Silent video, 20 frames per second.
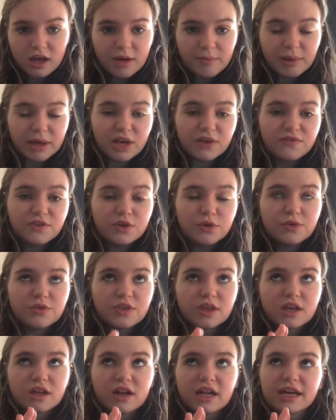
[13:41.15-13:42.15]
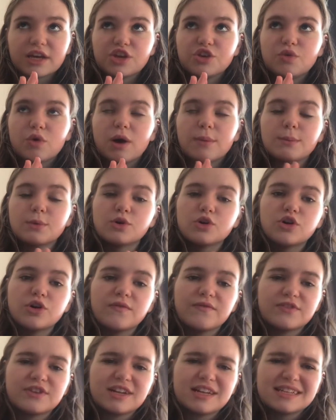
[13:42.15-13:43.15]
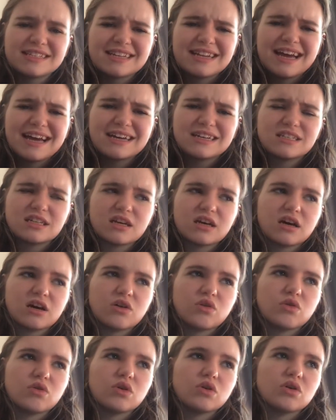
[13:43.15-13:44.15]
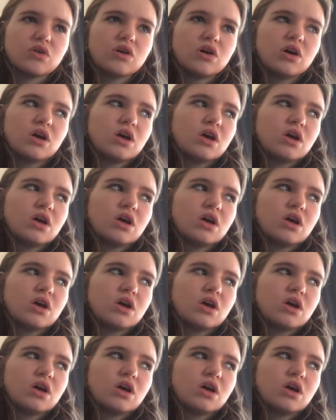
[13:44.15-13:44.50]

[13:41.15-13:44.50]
But if you think like you are more confident as an actor, or